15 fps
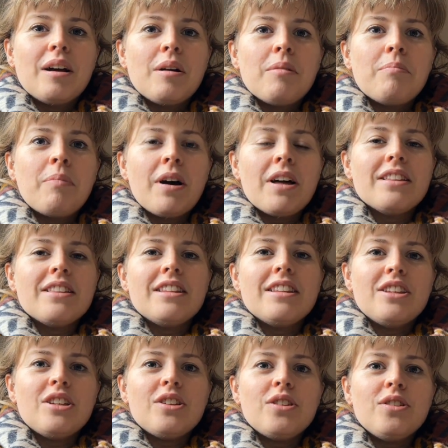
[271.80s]
but
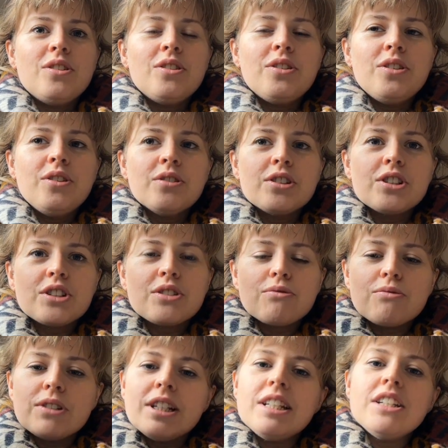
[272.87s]
you're just
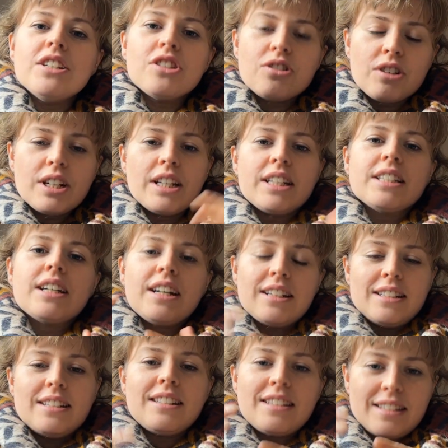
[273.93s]
really struggling to
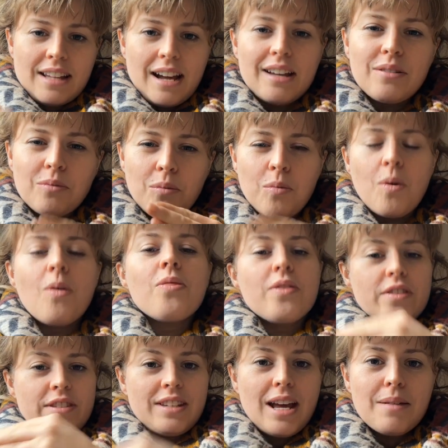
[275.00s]
understand what the
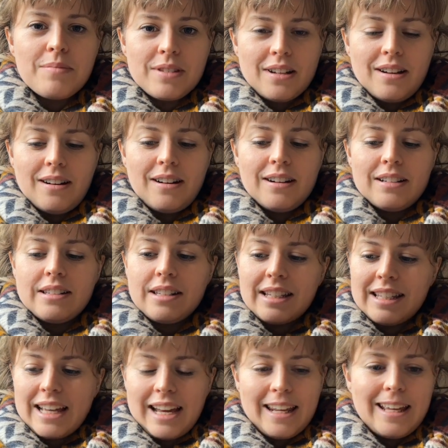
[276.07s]
steps are to
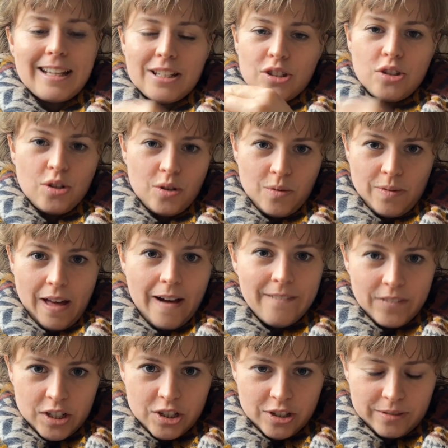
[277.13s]
getting to that
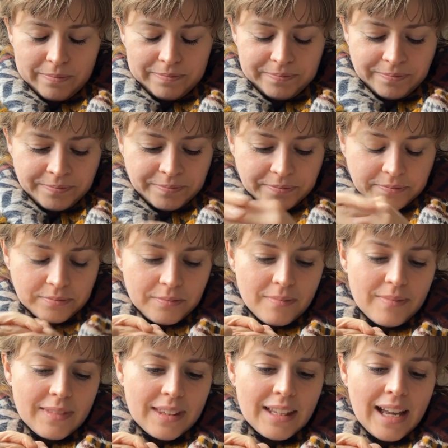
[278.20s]
vision.
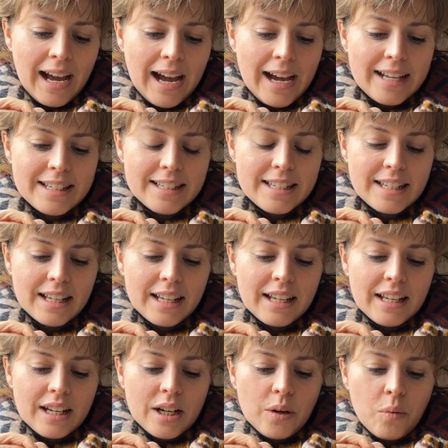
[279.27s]
And
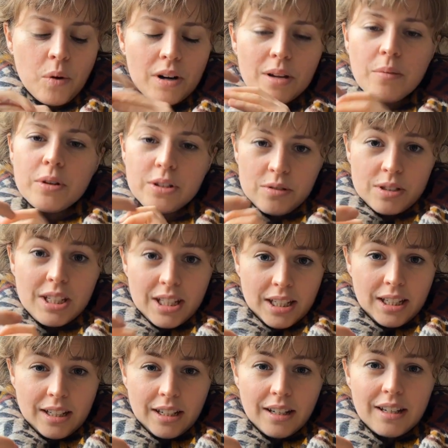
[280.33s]
what I want you to
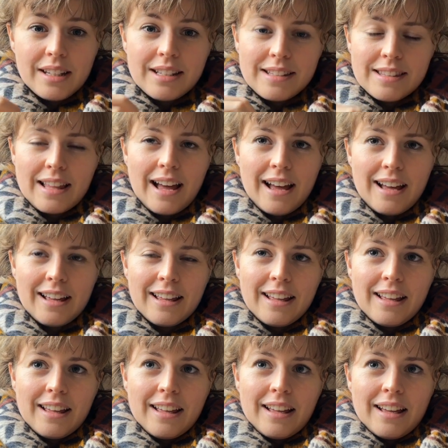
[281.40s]
hear is that,
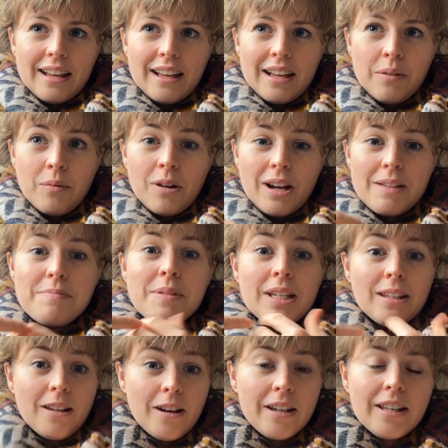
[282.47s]
and what I've been
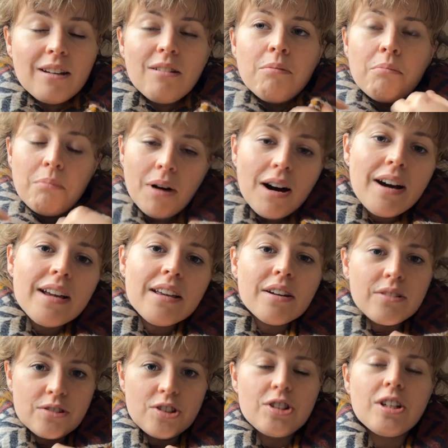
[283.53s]
learning on my
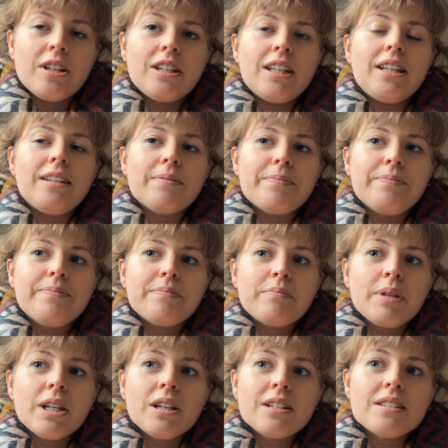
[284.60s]
own journey,
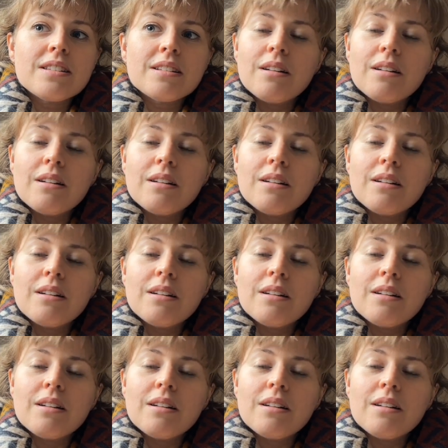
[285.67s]
because